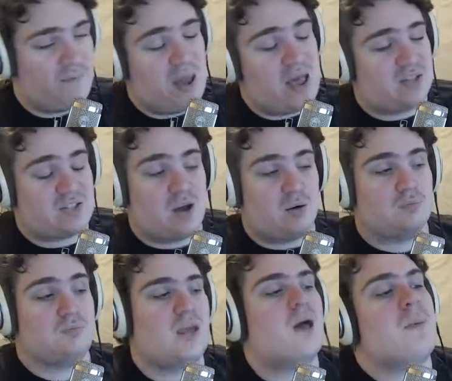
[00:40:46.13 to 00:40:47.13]
passed out.
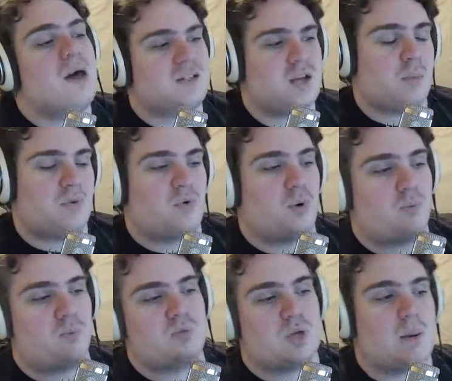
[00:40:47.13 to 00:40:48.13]
Yeah, I passed out before
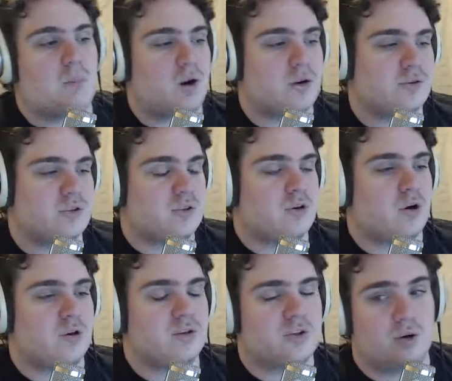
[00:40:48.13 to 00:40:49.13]
tiebreakers
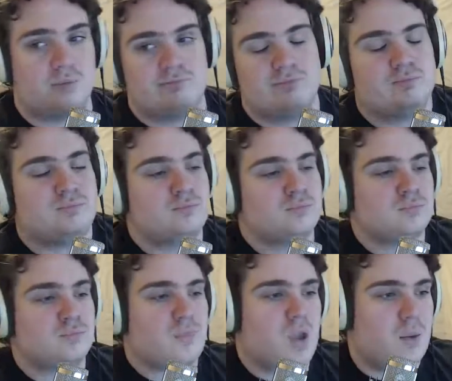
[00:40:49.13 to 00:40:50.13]
started, so
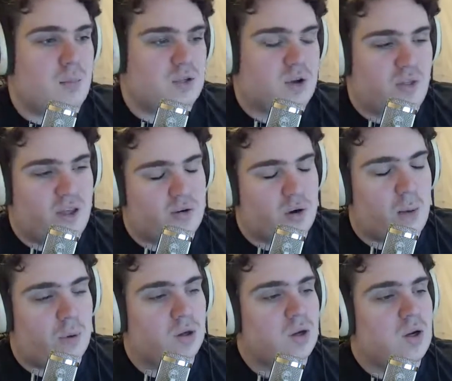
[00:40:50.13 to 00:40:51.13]
I missed all that
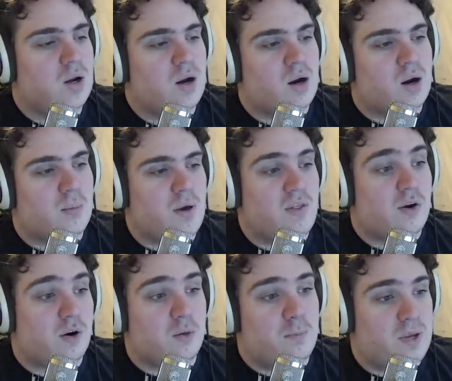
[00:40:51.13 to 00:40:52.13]
drama. And then
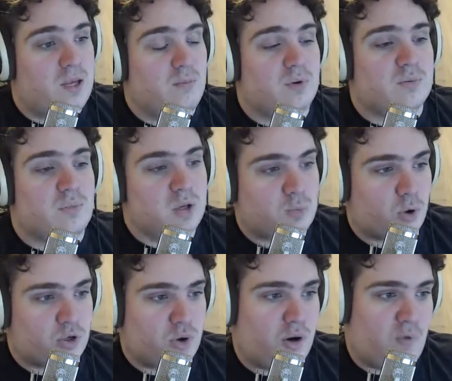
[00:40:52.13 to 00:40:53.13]
Group B was much
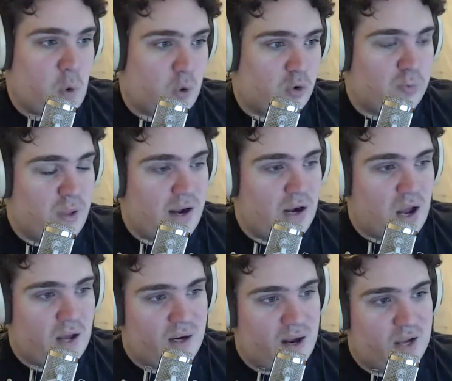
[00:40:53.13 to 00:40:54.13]
more straightforward with Planet
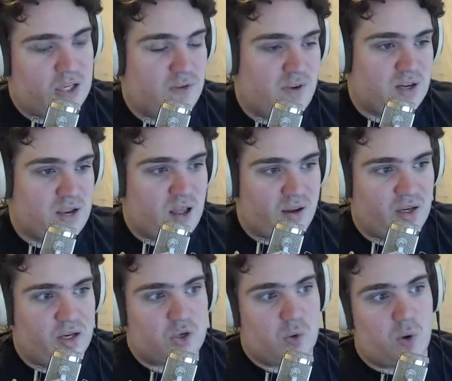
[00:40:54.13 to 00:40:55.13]
Odd and IG Vitality
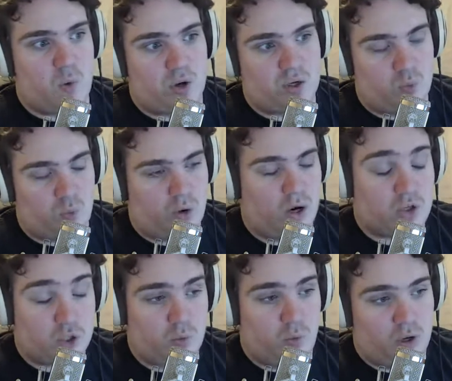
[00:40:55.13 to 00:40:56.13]
each going
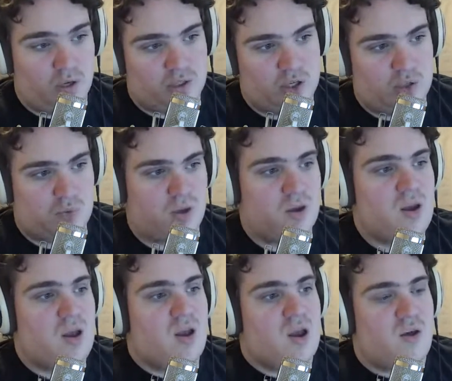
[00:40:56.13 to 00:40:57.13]
2-1, excuse me,
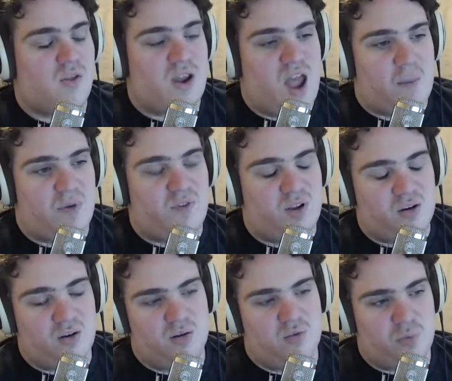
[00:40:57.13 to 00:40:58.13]
and then Happy Feet
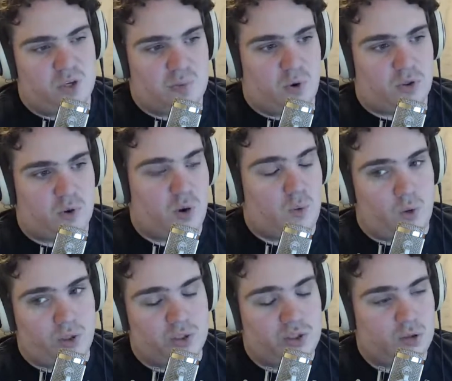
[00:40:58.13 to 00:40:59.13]
and Infamous both going
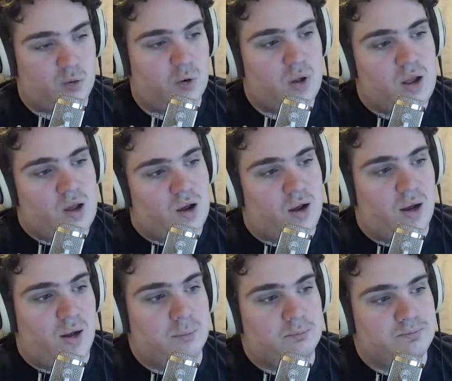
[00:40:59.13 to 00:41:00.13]
1-2.
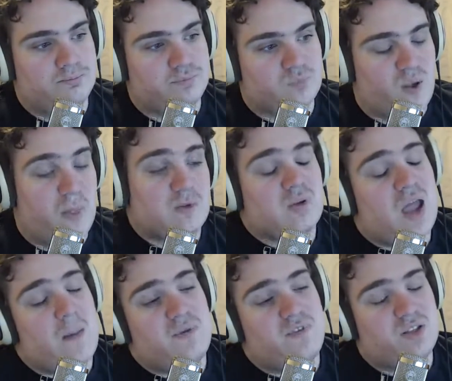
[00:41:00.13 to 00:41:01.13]
And this was
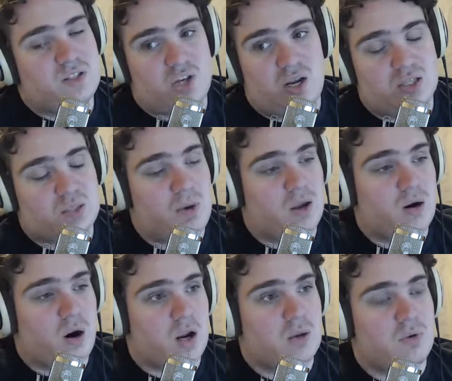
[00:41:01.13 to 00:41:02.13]
Happy Feet's chance to make an
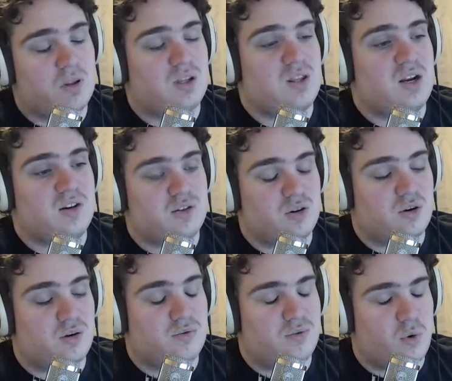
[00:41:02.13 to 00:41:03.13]
argument that they
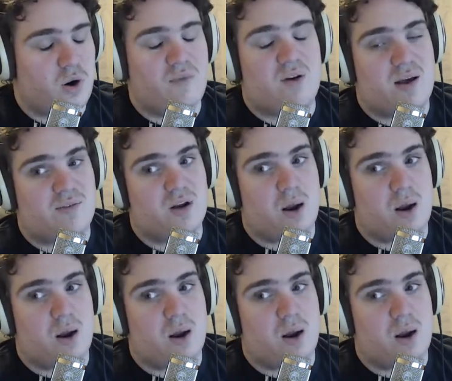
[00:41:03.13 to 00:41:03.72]
deserve, or even have an